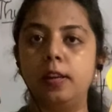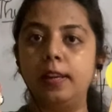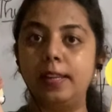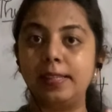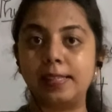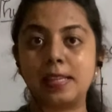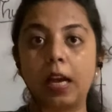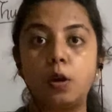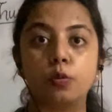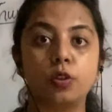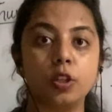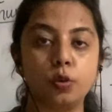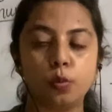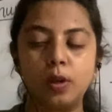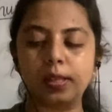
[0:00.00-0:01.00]
Let's count
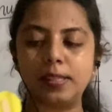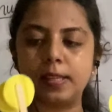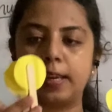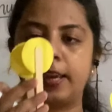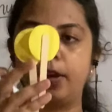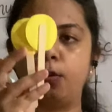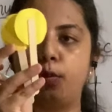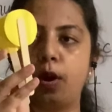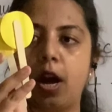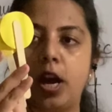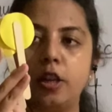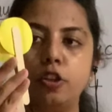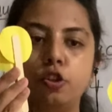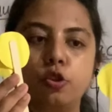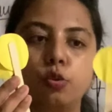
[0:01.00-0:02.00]
it once again.
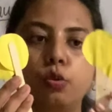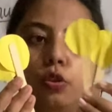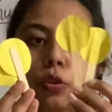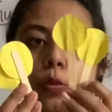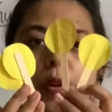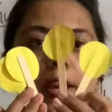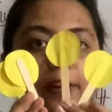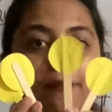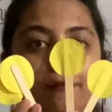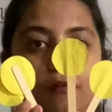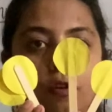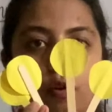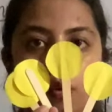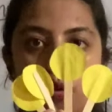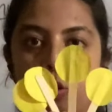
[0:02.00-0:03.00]
1, 2, 3 and
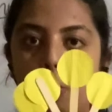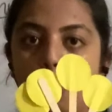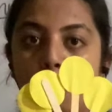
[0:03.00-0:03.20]
4.